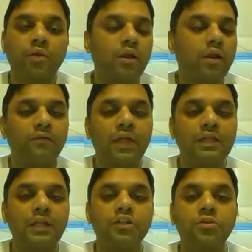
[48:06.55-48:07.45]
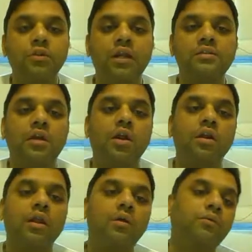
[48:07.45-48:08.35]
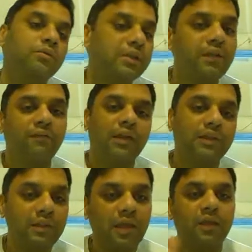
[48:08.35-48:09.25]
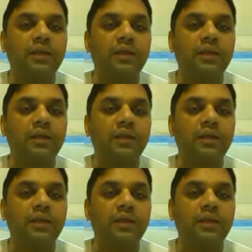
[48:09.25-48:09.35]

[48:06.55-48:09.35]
They don't earn wealth, and Shudras are not allowed to save wealth.